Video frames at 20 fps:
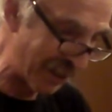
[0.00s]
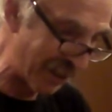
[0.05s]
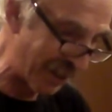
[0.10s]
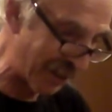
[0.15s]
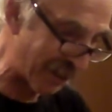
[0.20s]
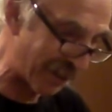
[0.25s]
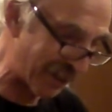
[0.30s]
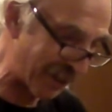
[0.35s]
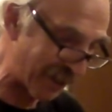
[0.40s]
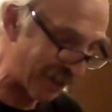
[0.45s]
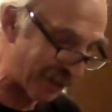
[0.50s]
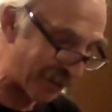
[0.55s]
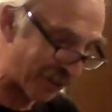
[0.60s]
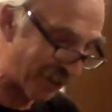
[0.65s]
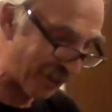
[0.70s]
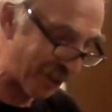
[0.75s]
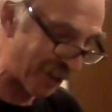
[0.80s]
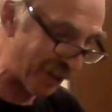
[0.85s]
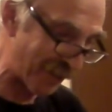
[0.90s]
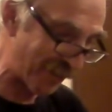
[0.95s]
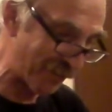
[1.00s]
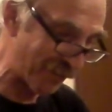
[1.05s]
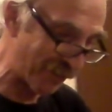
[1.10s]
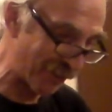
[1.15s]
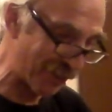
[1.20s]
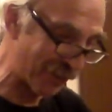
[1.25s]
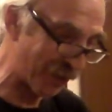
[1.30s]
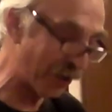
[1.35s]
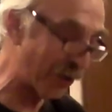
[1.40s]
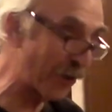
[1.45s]
at that time
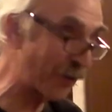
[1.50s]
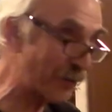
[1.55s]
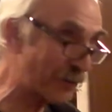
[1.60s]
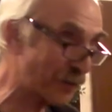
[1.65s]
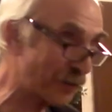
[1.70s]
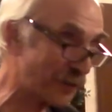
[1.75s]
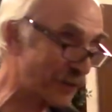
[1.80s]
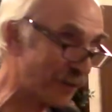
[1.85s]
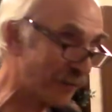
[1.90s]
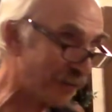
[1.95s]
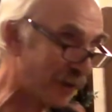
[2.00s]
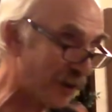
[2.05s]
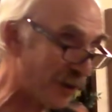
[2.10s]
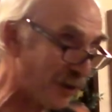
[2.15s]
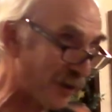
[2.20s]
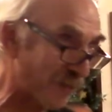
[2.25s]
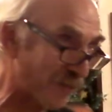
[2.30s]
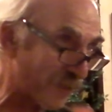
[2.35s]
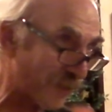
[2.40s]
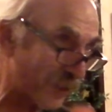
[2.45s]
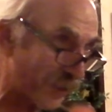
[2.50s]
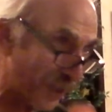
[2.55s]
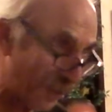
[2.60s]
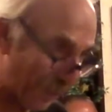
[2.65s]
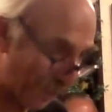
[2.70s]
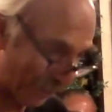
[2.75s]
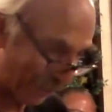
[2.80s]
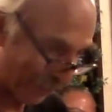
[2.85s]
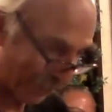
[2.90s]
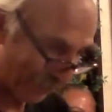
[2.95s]
with hosts of colorful
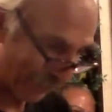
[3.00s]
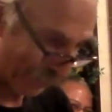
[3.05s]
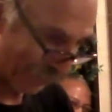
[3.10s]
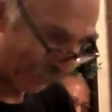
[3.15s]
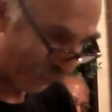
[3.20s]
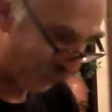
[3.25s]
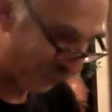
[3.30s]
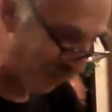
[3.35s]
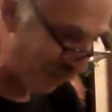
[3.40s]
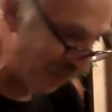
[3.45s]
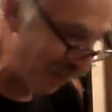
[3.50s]
characters.